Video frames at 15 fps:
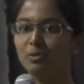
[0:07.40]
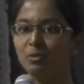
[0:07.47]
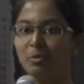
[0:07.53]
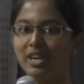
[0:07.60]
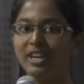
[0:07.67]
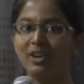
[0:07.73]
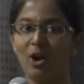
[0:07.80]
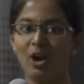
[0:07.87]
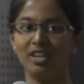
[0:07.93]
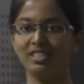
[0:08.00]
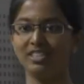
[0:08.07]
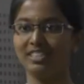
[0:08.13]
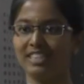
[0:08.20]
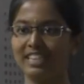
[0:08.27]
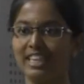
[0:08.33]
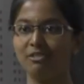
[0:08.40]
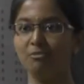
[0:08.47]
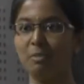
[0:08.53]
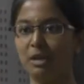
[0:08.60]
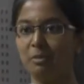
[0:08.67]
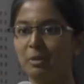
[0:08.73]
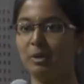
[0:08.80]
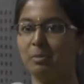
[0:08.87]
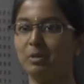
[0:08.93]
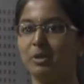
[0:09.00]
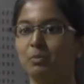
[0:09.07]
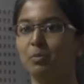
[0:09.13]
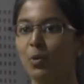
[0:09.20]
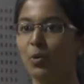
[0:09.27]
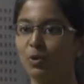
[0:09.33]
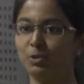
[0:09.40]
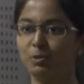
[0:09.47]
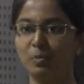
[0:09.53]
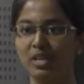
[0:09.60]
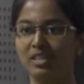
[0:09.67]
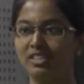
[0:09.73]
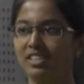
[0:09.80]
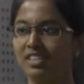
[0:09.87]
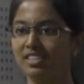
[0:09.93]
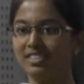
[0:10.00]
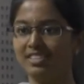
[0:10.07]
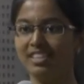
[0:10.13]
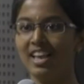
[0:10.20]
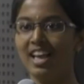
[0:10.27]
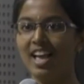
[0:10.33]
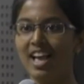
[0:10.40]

to many colleges and give many more speeches,